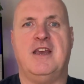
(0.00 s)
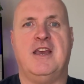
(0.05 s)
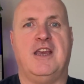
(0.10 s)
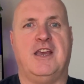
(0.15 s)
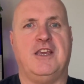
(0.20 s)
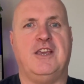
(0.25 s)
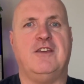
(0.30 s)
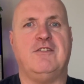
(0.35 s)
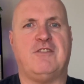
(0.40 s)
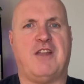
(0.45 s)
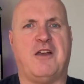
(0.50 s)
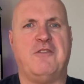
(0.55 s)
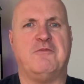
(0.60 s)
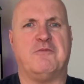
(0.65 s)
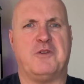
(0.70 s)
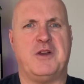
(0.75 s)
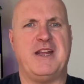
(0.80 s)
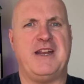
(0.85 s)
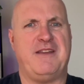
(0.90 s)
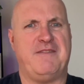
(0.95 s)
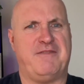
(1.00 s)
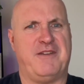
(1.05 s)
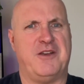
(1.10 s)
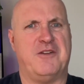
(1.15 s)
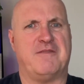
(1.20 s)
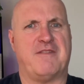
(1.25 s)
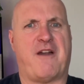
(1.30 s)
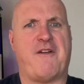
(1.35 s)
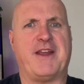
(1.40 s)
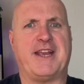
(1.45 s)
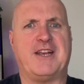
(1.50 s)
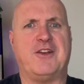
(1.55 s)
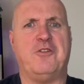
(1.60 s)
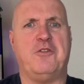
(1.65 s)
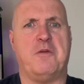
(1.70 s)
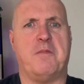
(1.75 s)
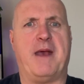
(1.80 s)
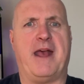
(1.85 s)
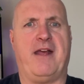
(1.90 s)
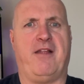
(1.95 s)
you don't really feel very good
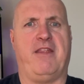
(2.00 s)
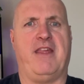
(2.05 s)
about